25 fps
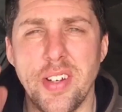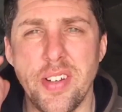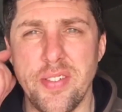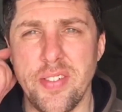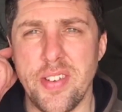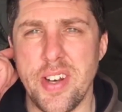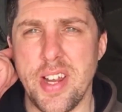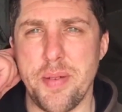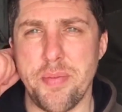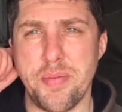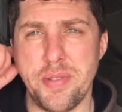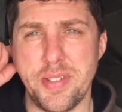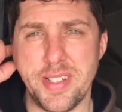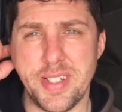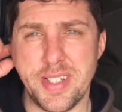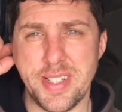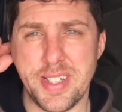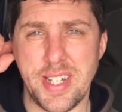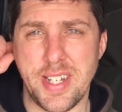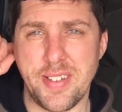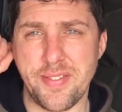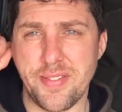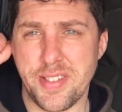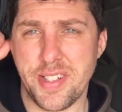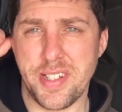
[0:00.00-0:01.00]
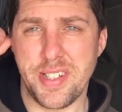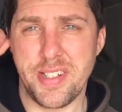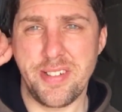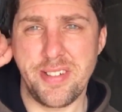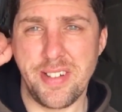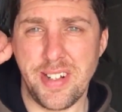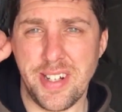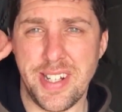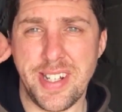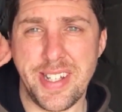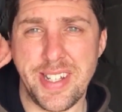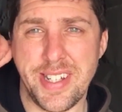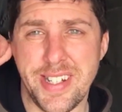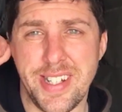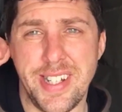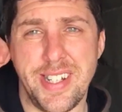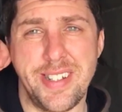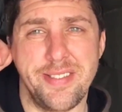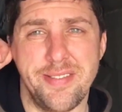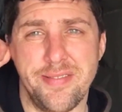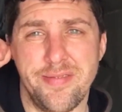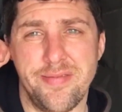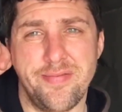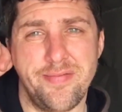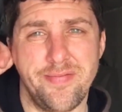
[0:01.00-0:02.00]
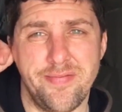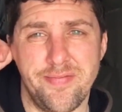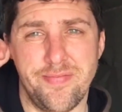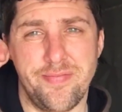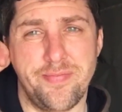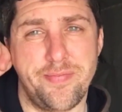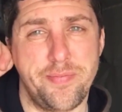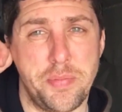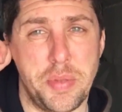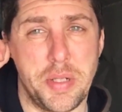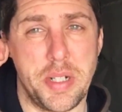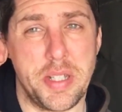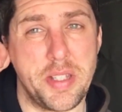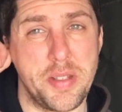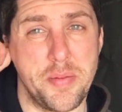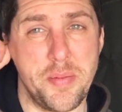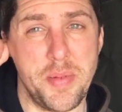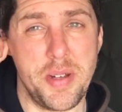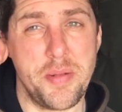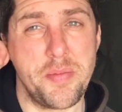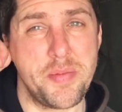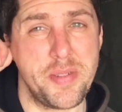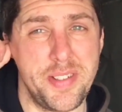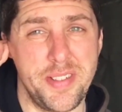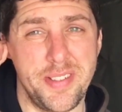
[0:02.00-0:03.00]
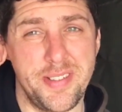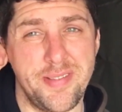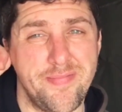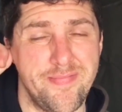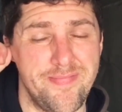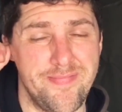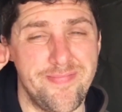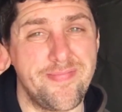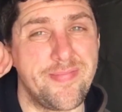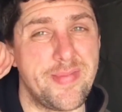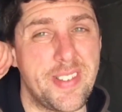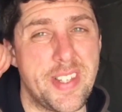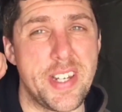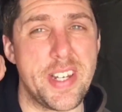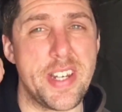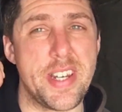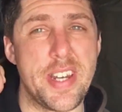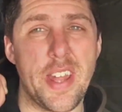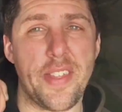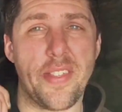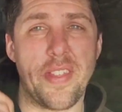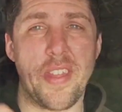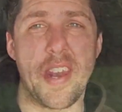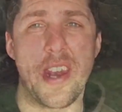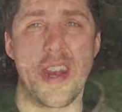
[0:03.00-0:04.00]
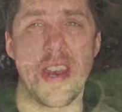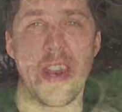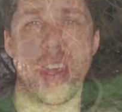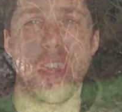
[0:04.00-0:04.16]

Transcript: anything happens this afternoon, I'll let you know. But at the moment, nothing.